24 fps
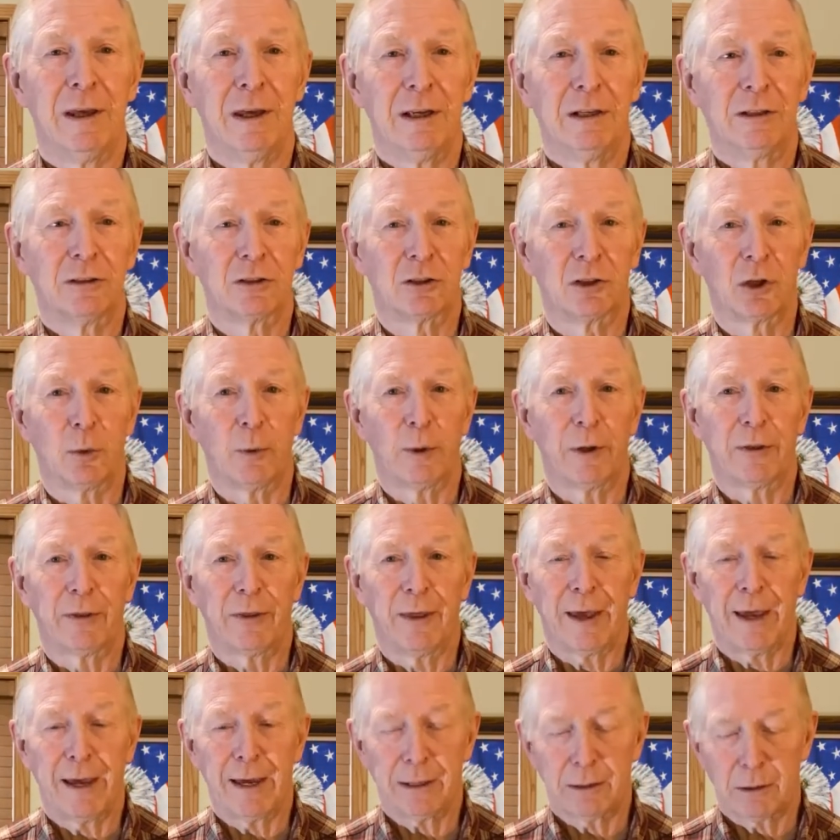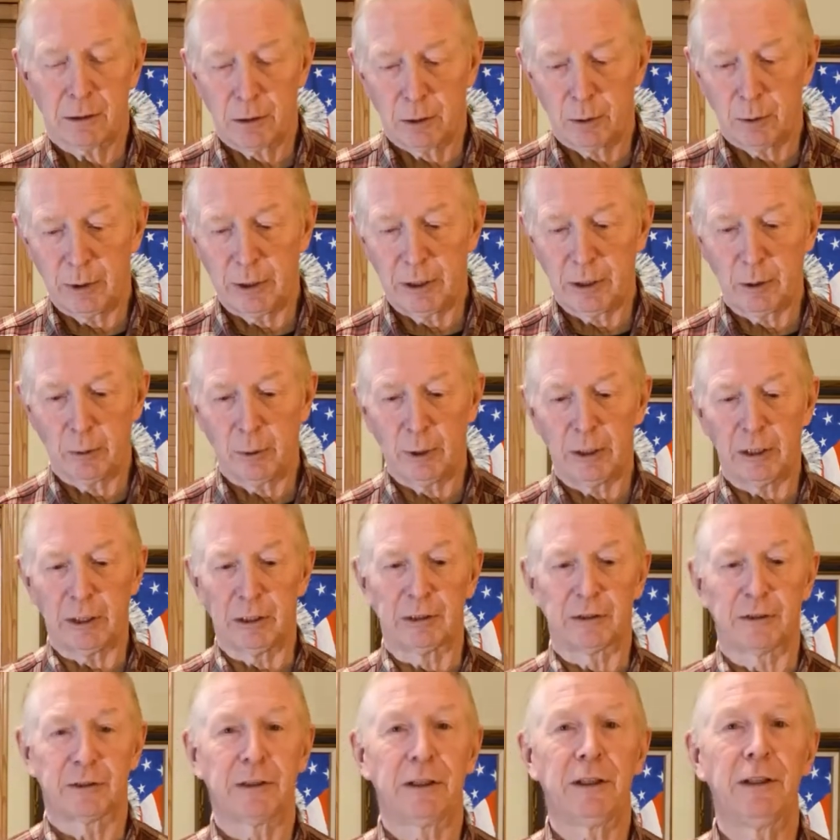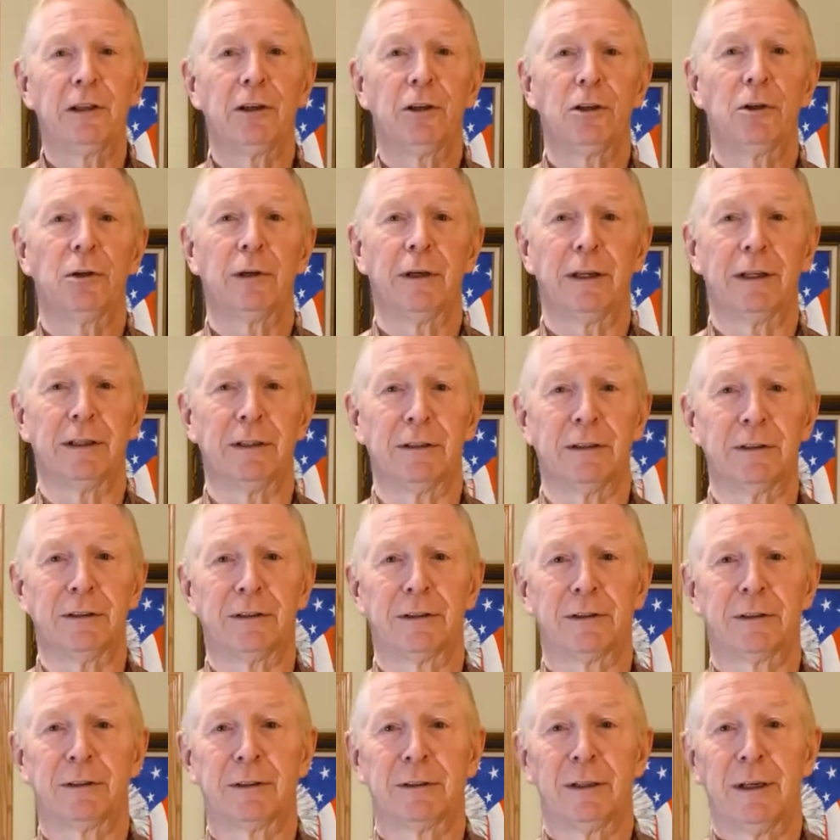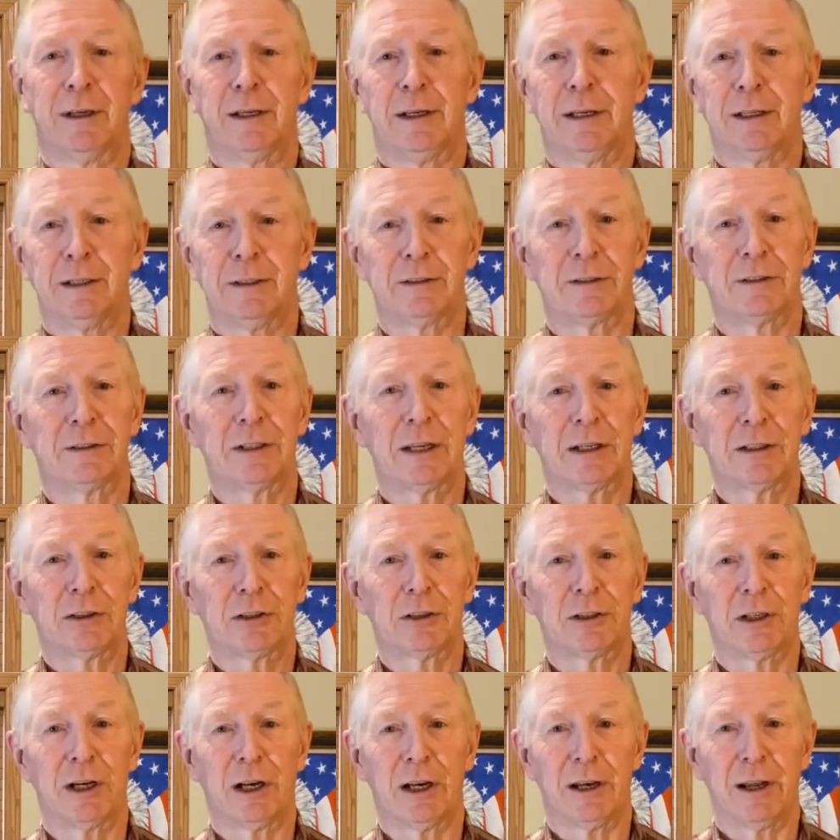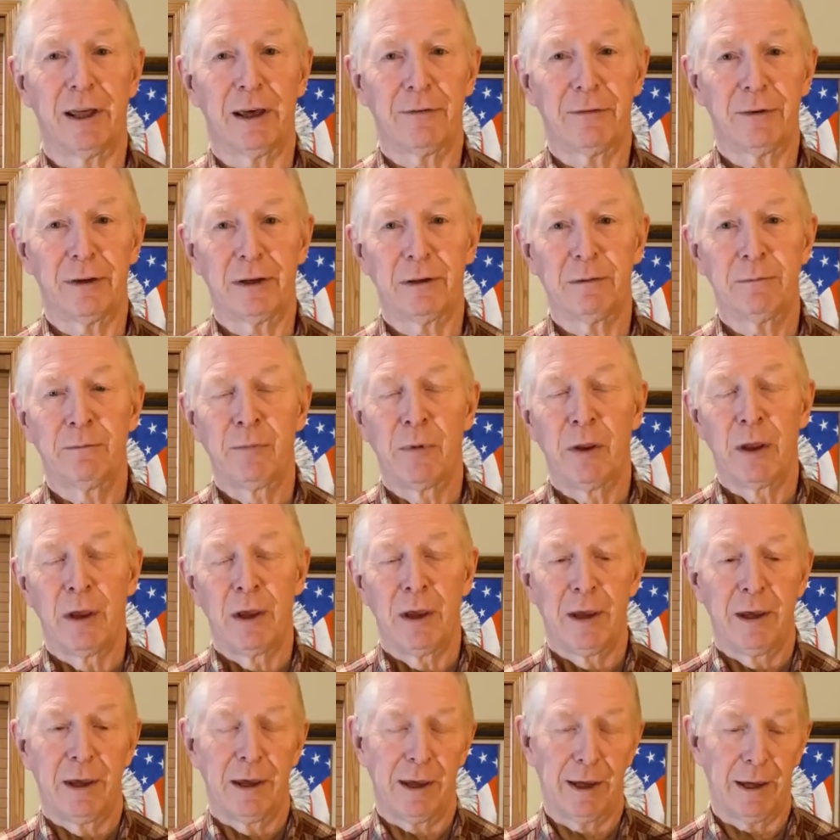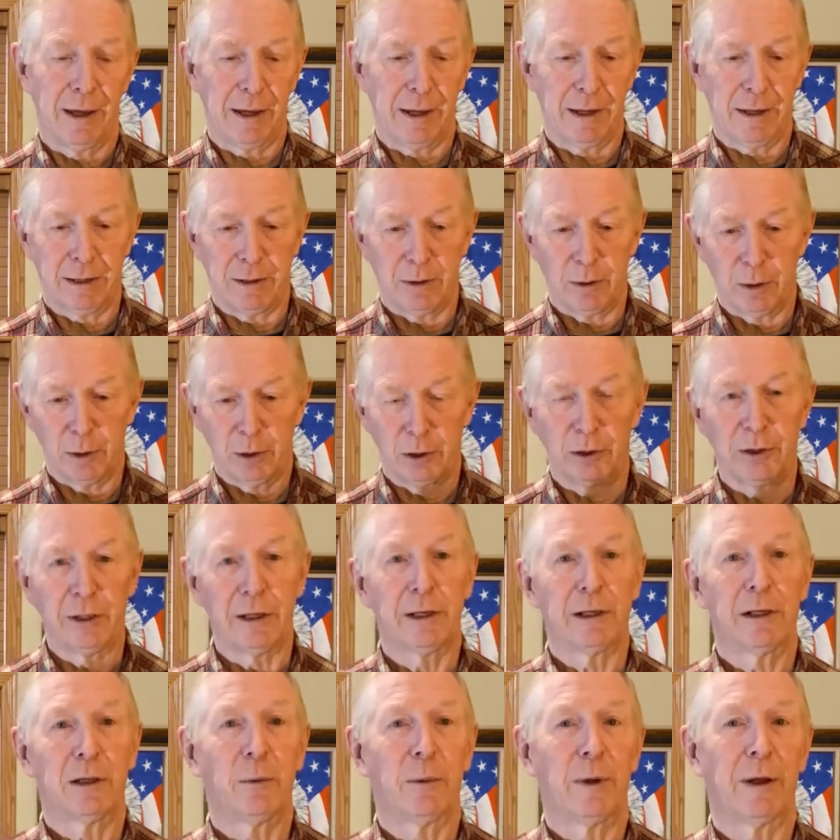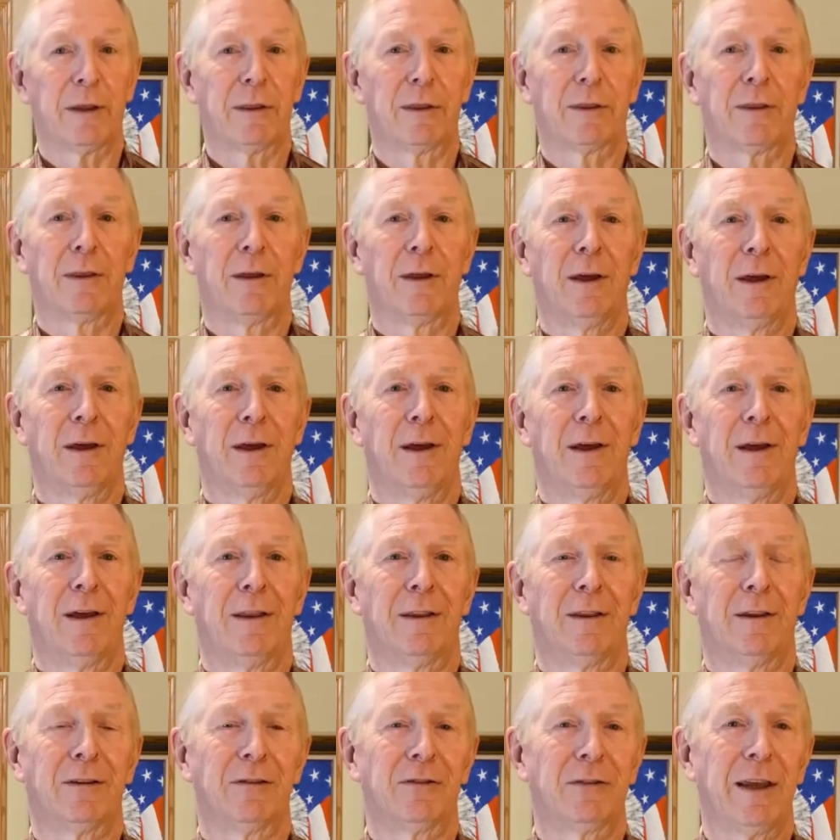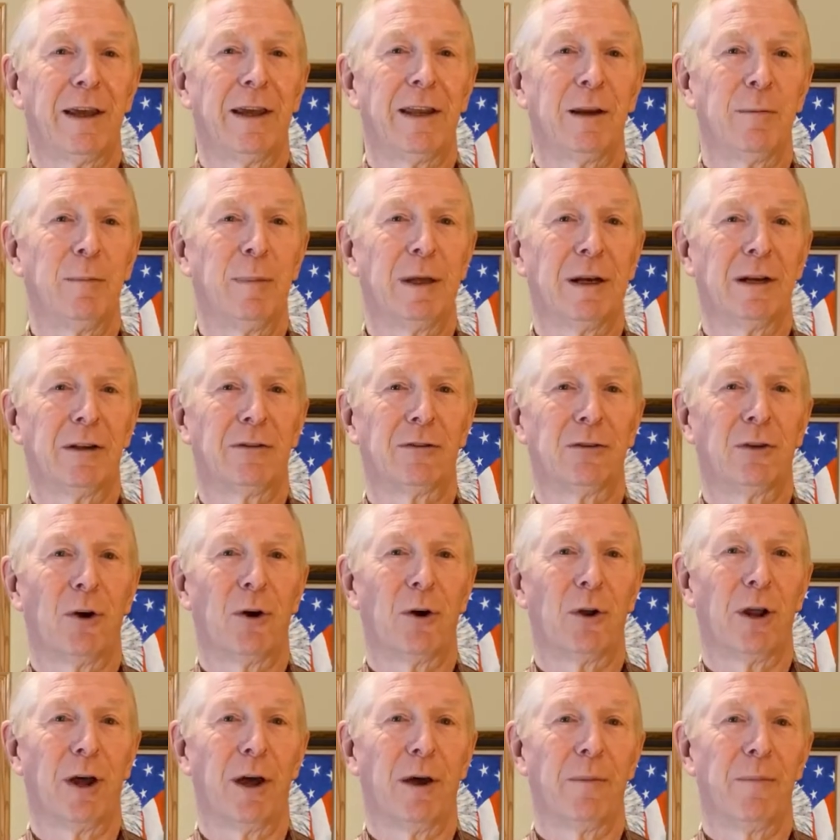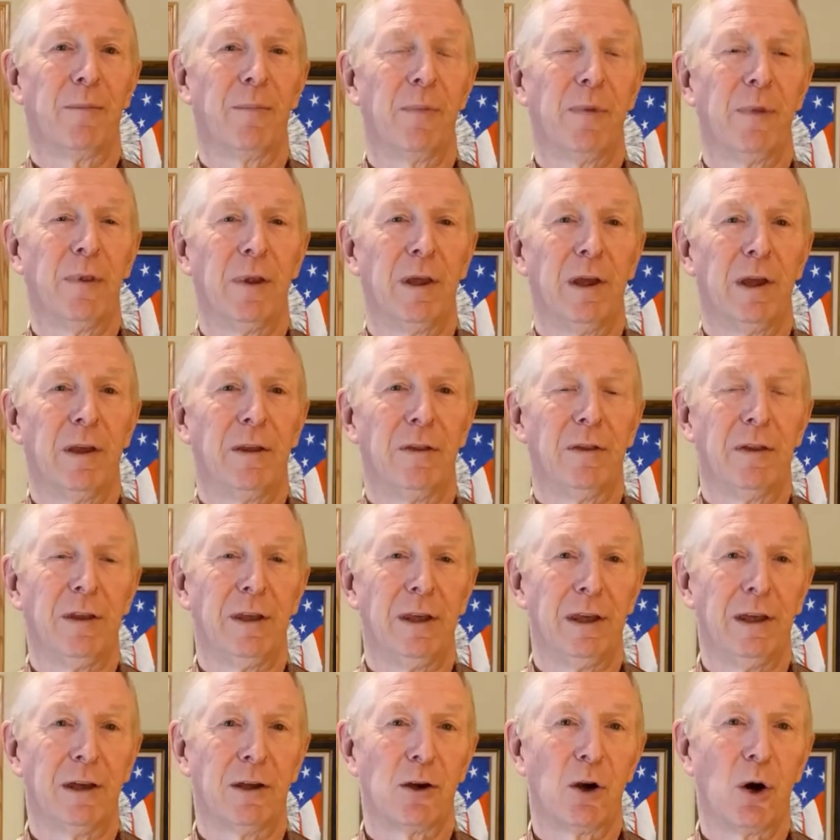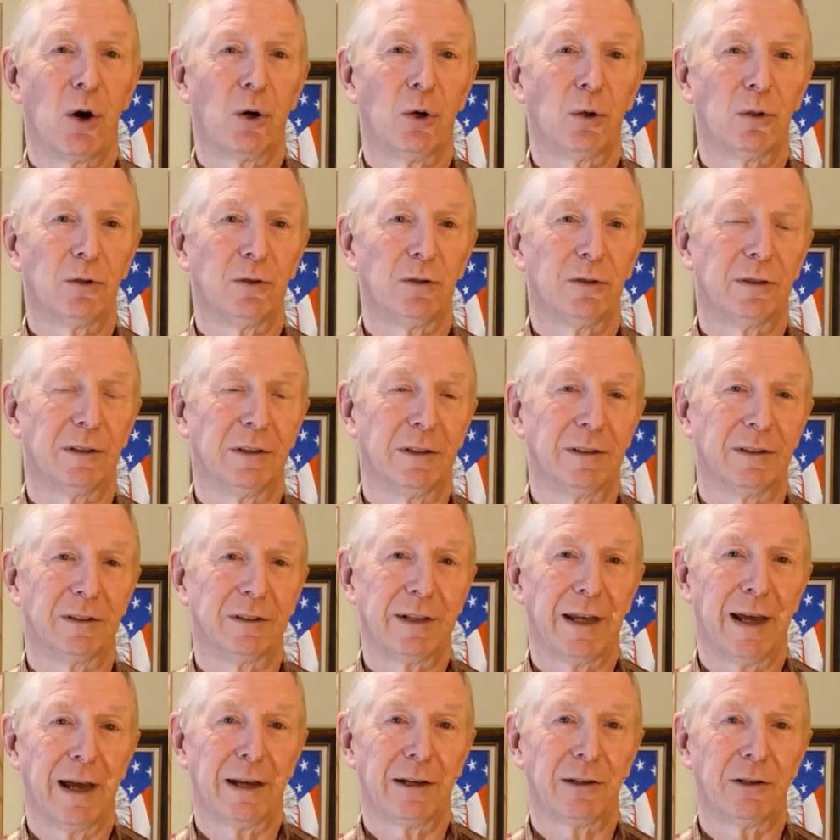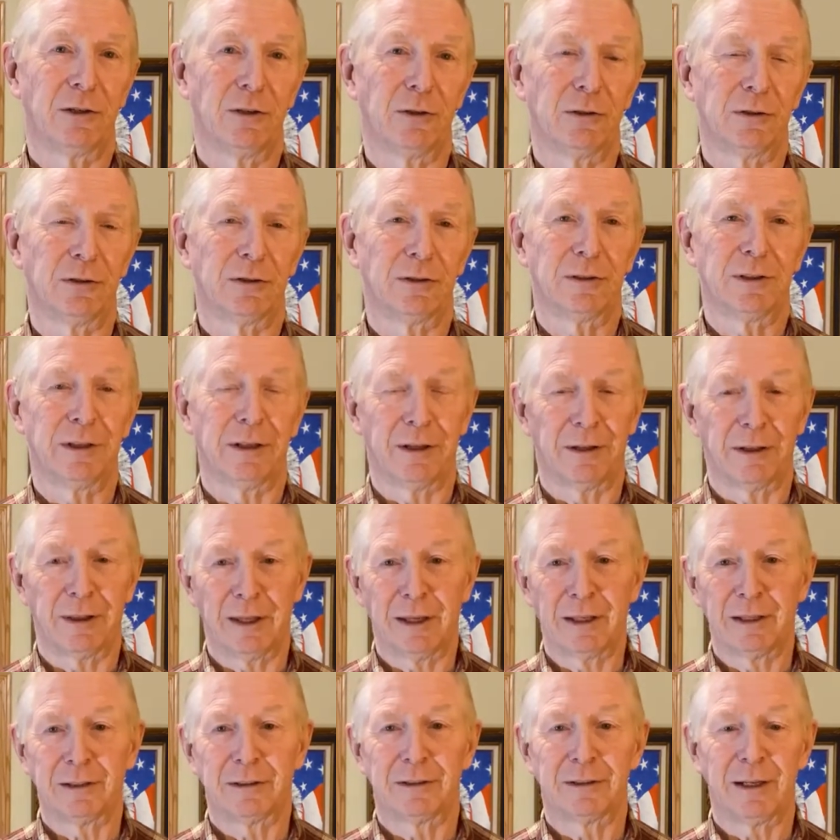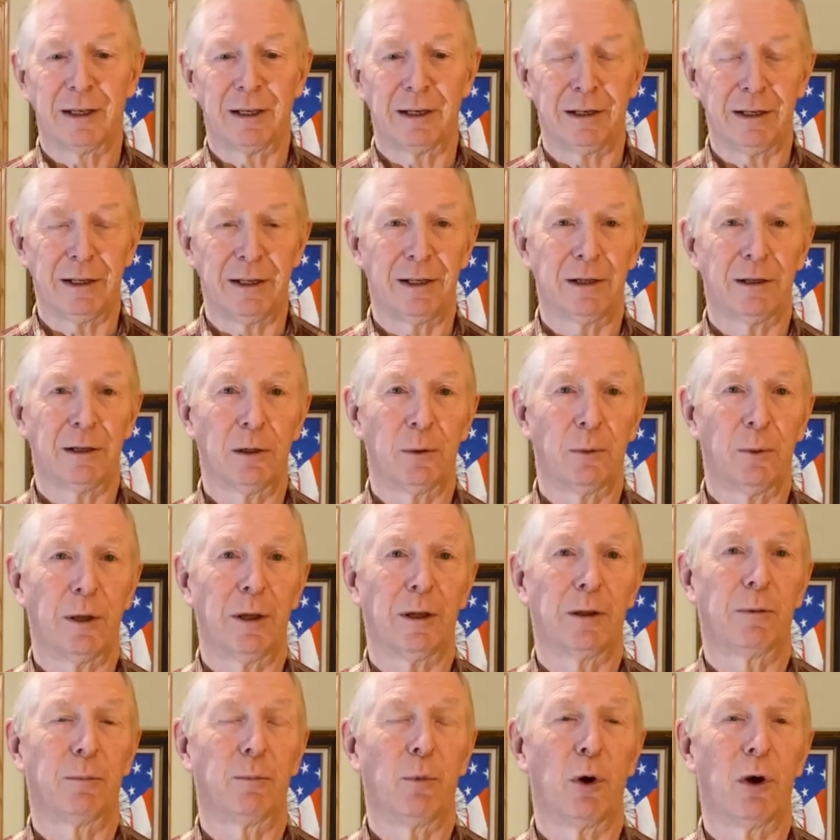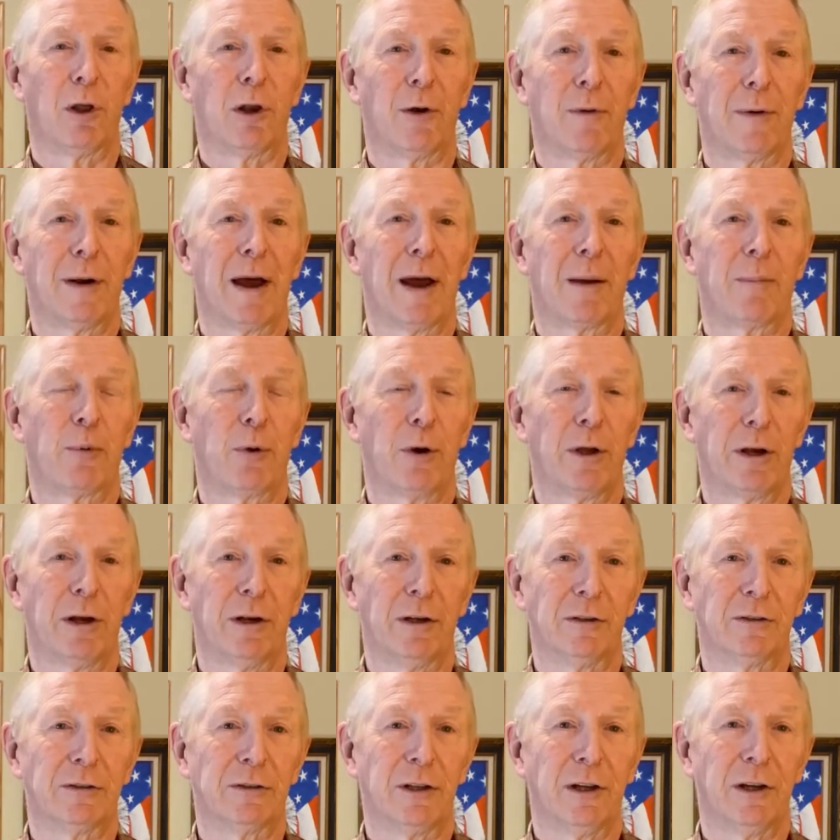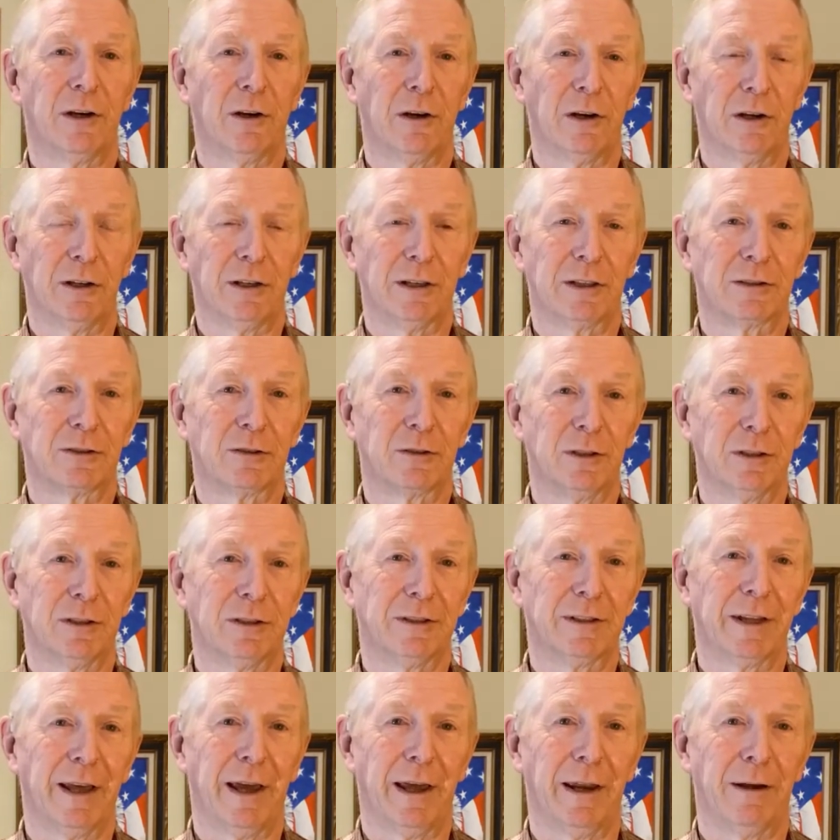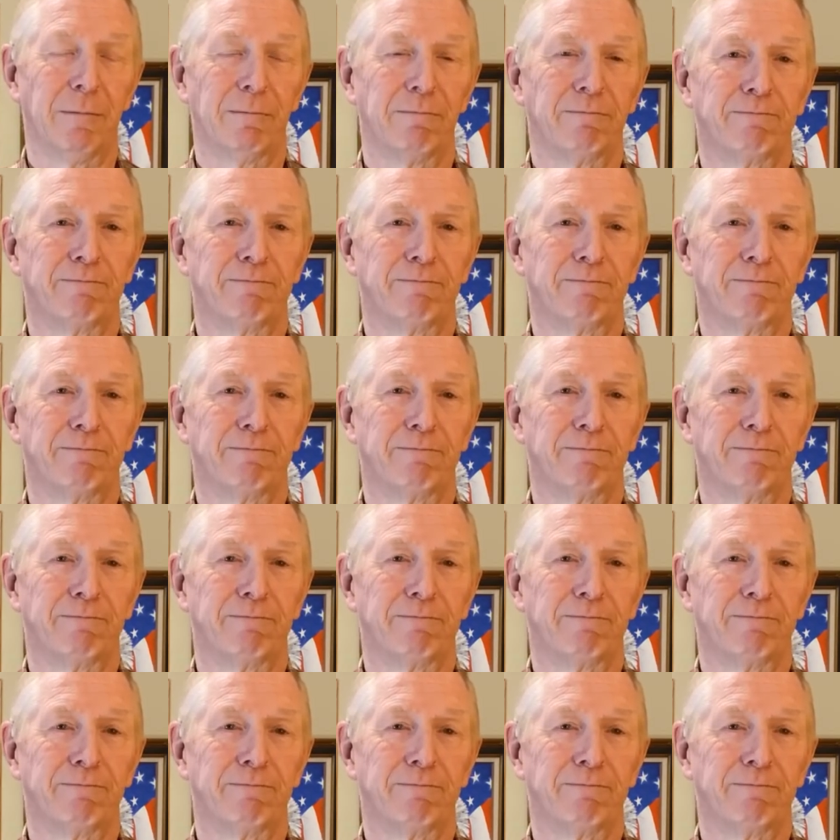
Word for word: So with that, we will see you in, in session 11, and we'll deal with the state of Minnesota, the codes and statutes and things that deal with boiler operators here in this good state.